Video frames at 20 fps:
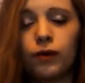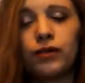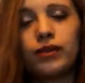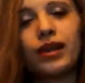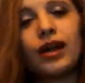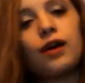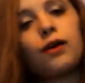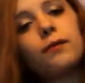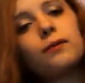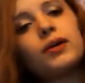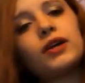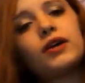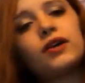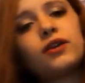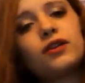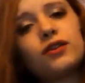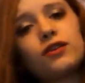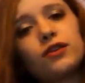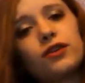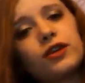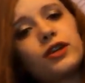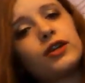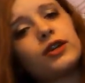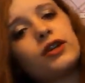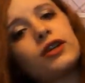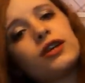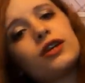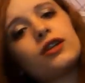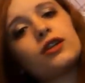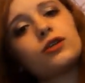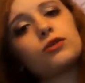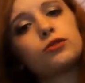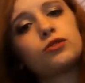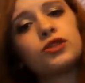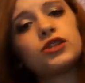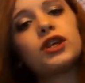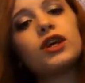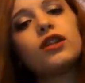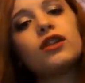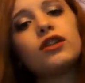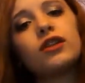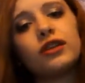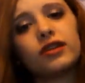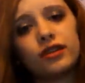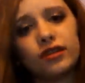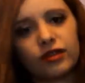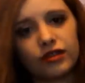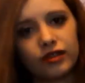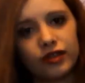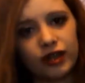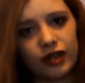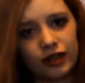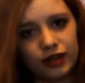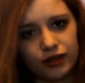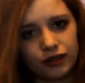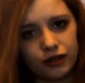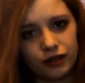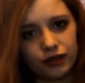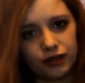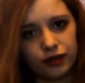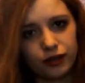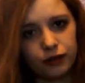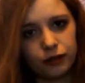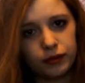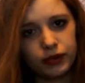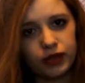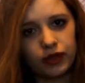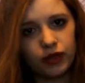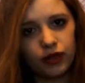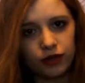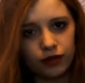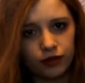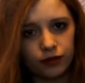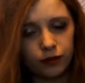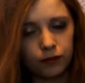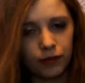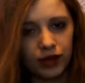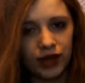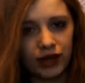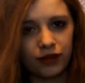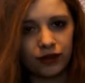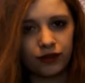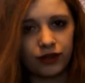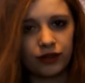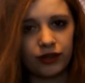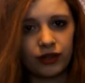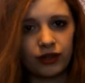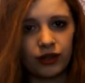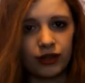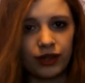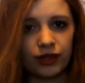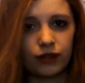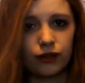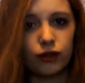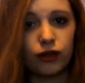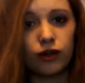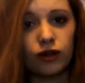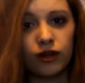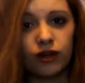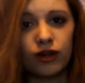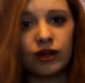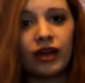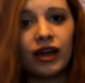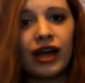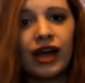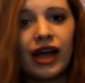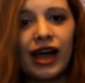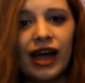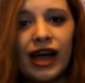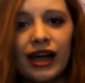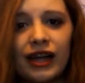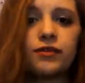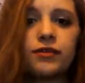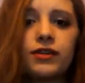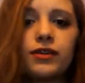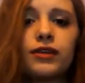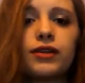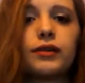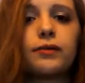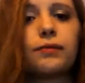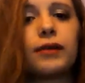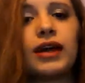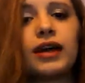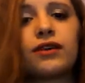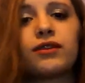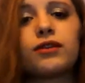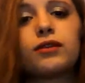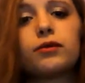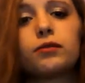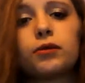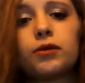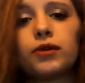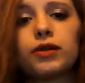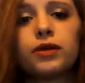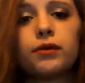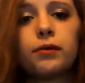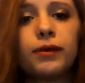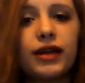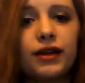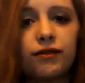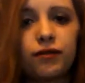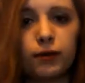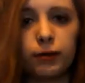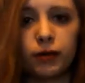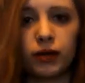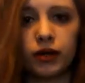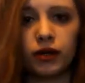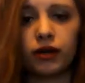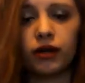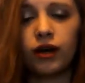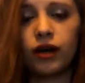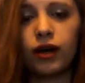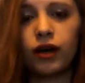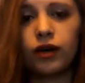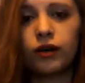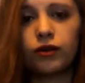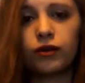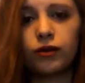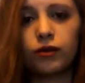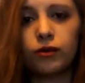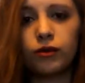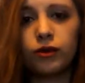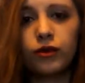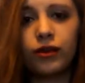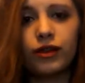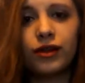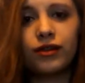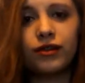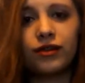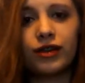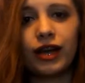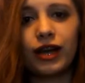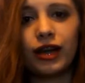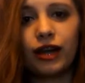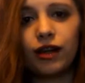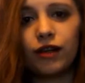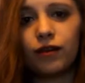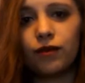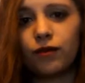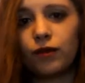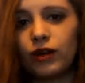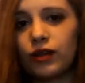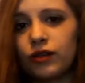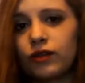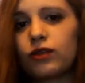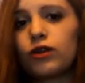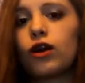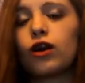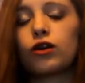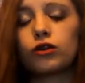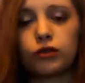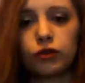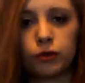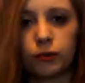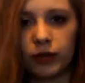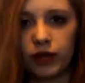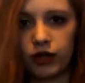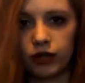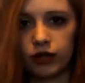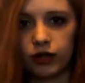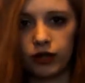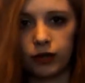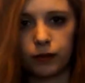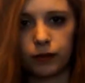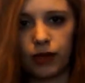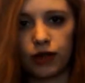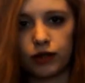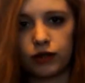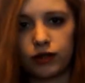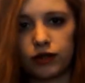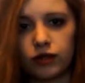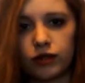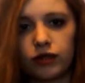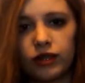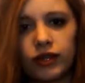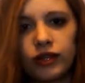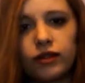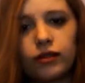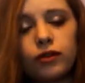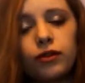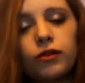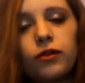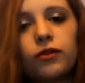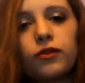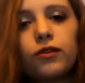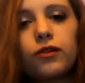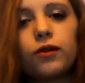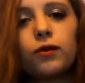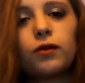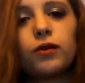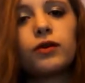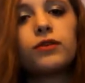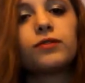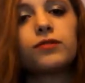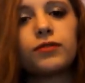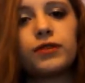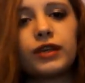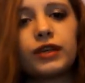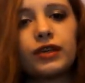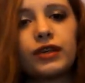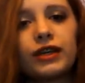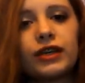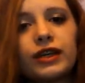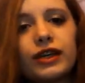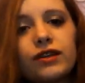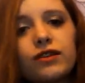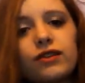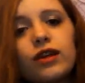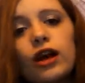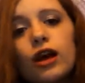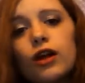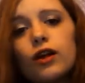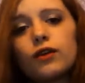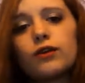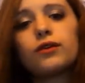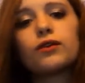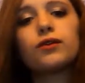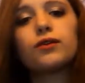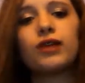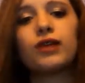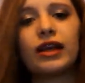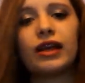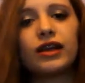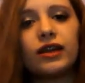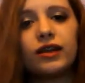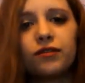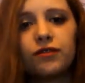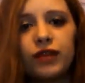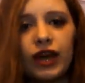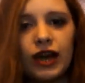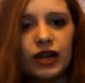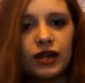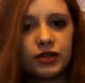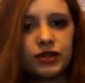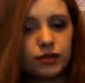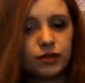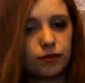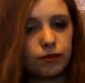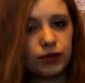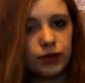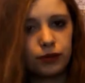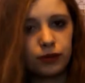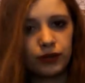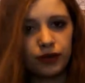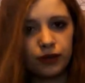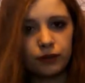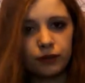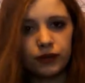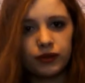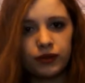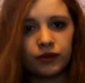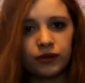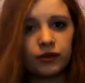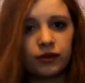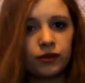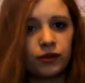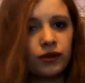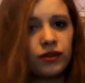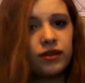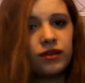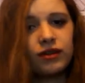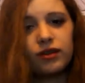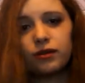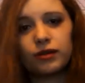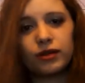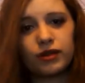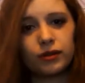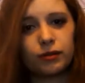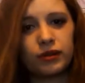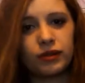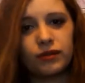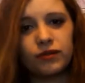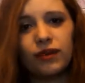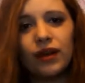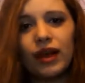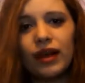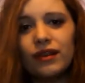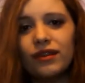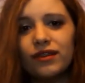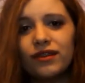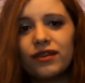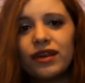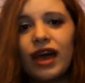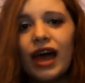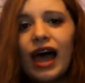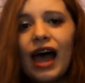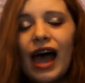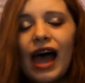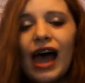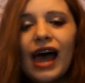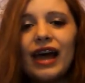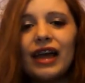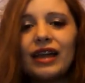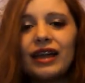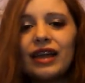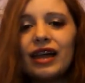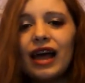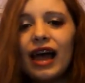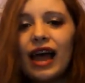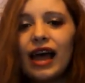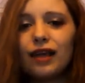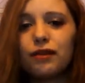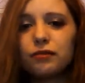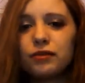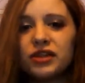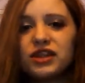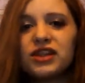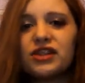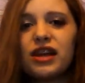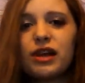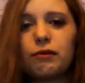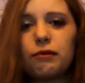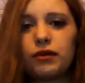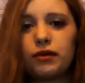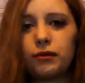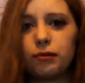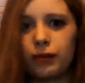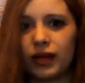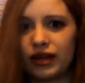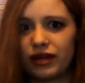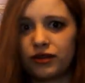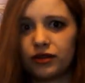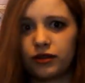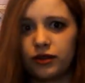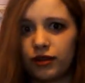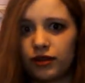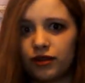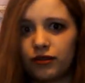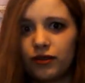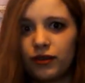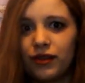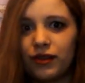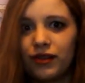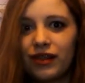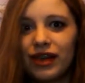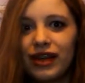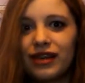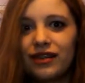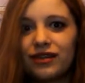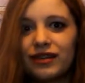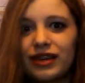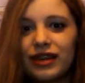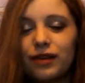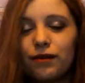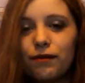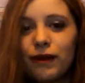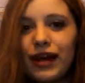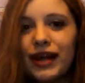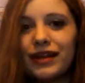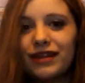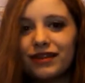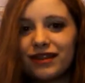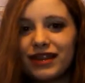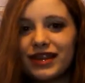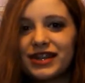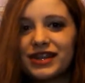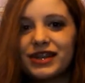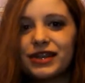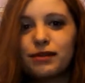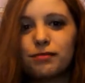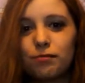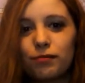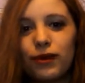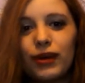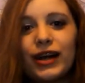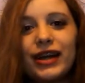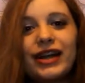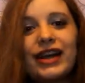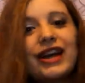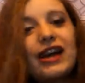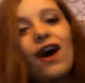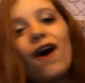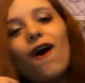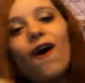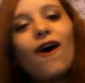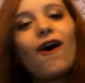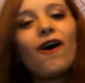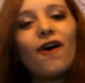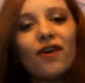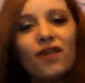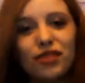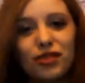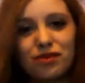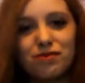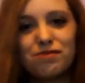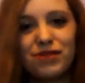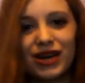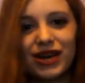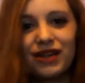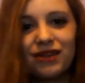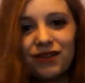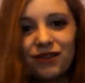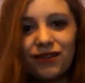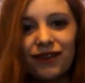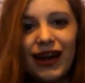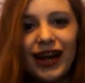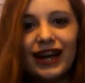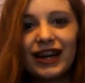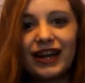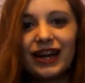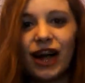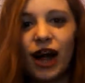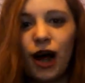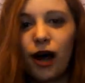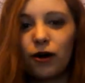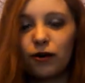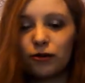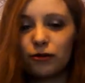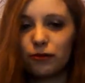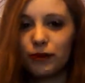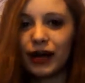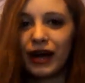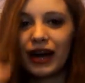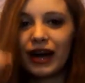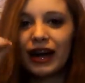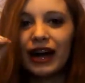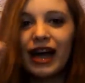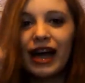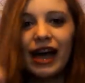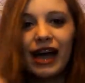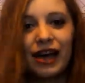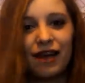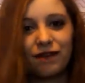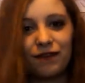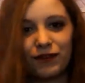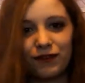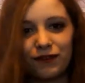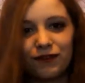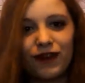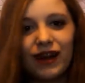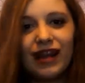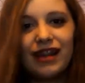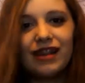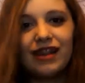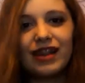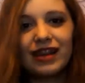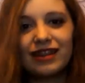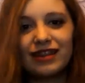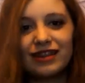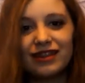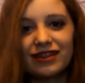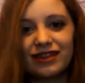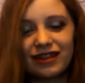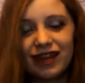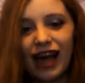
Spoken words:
Well, now America's starting to get a little jealous at Chris because of Maxon likes her. And he feels like Maxon's pulling away from her. So Chris kind of wants to talk to America about this. Like, so there's no hurt feelings, there's no negative tension between them because Chris still wants to be friends. And as much as I respect Chris for this, in a way it's like she's breaking all the best friend codes where if your friend likes this